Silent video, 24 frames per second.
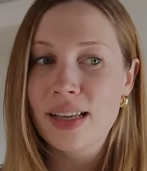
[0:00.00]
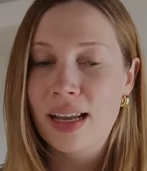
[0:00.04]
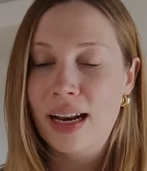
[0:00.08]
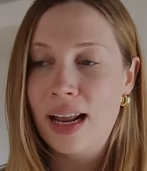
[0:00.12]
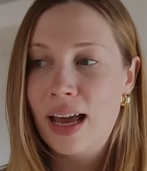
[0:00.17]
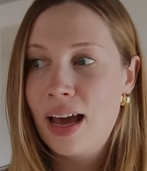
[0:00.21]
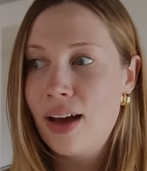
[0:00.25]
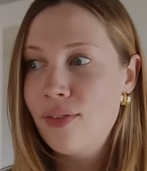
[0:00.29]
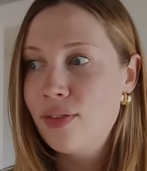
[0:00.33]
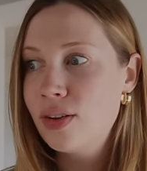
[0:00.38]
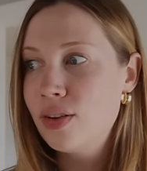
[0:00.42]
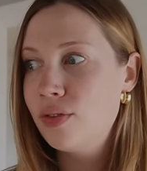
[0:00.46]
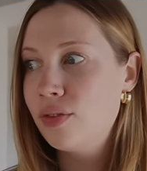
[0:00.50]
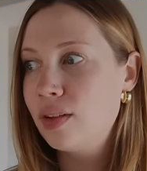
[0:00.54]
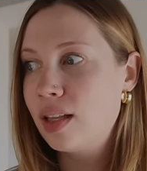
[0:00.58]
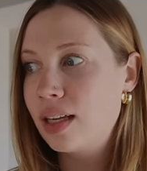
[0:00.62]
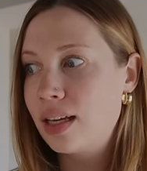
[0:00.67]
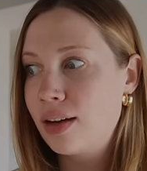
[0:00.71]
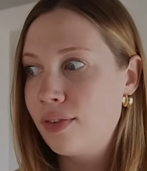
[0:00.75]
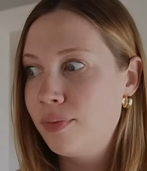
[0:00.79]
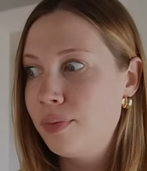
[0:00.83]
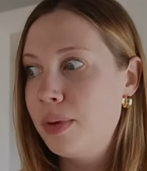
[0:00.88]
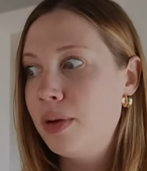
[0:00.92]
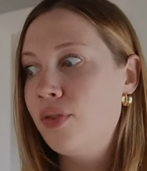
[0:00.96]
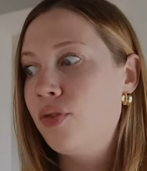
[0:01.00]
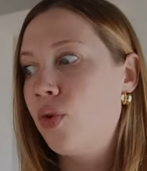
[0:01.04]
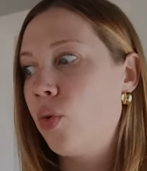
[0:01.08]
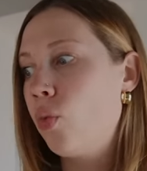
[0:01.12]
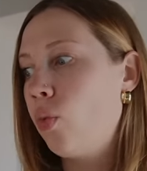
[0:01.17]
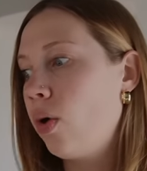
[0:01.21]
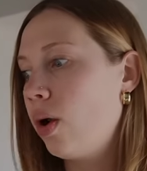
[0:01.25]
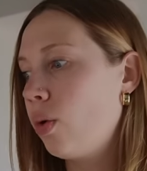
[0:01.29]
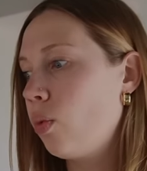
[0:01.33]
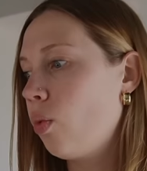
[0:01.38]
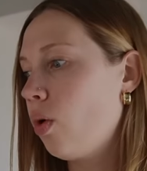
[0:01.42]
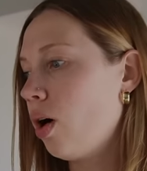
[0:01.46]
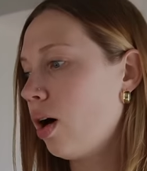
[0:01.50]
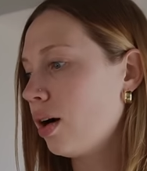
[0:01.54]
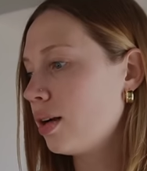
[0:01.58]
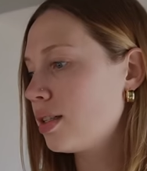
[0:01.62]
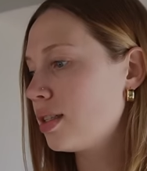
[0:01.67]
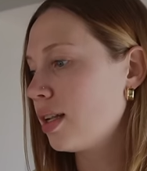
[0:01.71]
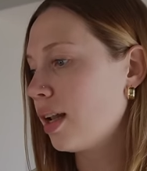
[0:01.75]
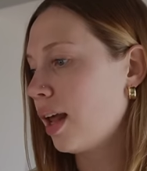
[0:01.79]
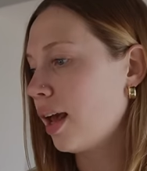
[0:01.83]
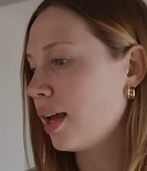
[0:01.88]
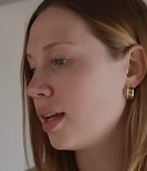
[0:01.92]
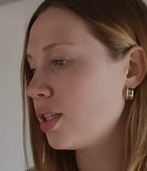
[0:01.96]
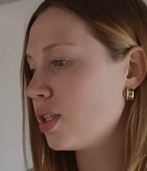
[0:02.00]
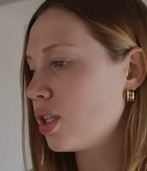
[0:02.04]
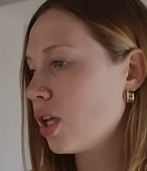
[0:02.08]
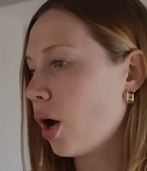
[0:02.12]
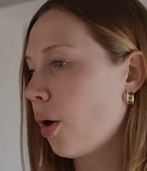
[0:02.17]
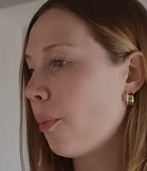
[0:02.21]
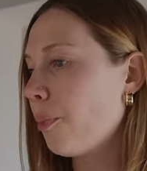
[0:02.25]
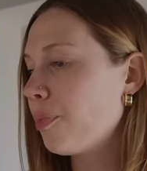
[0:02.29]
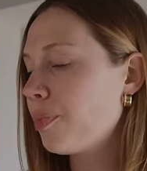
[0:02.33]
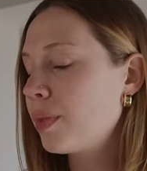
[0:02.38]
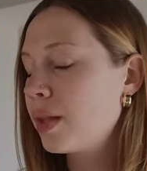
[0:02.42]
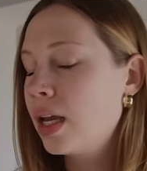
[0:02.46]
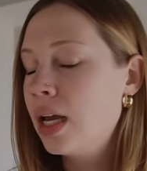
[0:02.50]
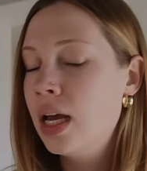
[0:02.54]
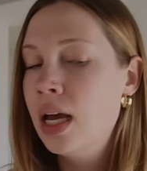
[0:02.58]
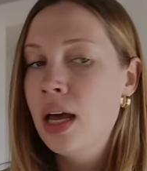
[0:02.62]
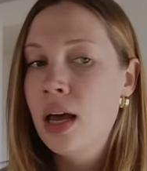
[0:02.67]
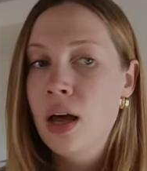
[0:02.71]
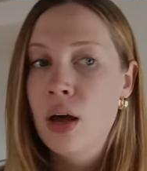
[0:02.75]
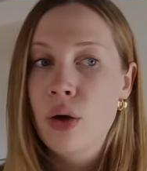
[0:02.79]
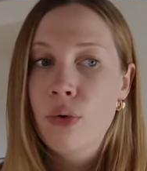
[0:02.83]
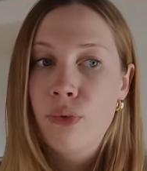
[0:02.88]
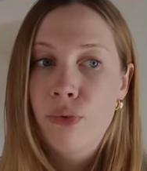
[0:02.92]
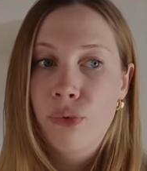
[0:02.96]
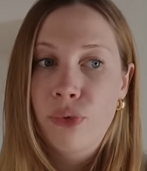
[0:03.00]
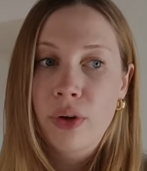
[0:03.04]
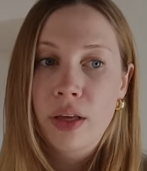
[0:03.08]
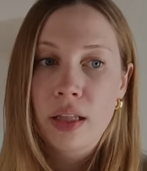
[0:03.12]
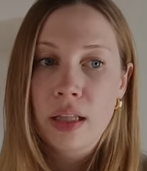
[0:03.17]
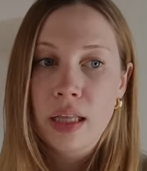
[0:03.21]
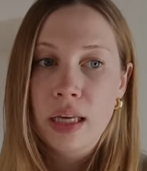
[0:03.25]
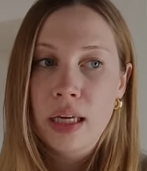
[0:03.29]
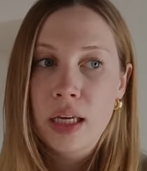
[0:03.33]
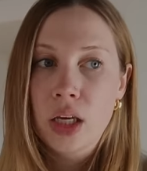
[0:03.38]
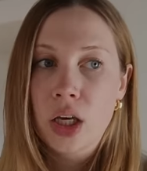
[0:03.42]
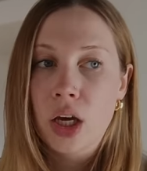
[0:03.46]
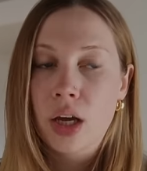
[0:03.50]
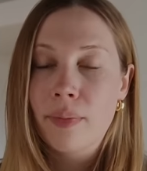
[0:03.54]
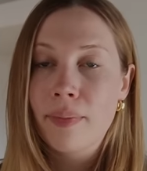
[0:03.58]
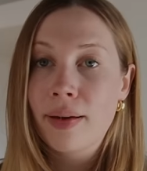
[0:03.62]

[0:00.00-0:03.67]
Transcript: And I haven't even like, I've been for one walk today. So feeling good.